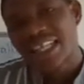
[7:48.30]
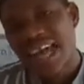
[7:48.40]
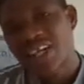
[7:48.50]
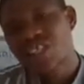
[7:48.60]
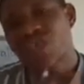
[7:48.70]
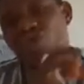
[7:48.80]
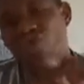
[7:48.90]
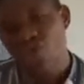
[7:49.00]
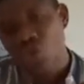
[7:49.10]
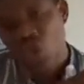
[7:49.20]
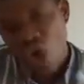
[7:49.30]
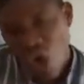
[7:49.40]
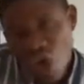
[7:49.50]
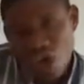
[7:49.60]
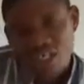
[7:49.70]
that is a root
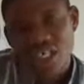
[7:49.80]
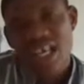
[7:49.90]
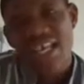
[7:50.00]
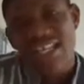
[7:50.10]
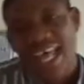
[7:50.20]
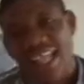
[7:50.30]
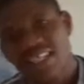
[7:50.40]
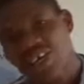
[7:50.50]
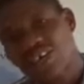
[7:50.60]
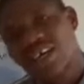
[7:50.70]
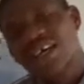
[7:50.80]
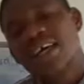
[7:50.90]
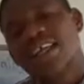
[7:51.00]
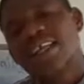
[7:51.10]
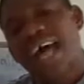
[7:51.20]
cause that
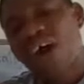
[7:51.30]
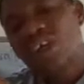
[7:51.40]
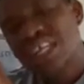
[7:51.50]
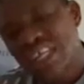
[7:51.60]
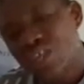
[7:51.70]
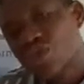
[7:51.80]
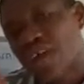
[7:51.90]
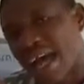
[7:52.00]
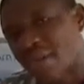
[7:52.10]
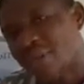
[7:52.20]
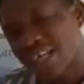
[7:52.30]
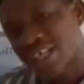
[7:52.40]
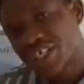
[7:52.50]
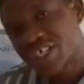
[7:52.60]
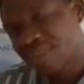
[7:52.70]
now leads to
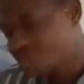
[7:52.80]
hypertension.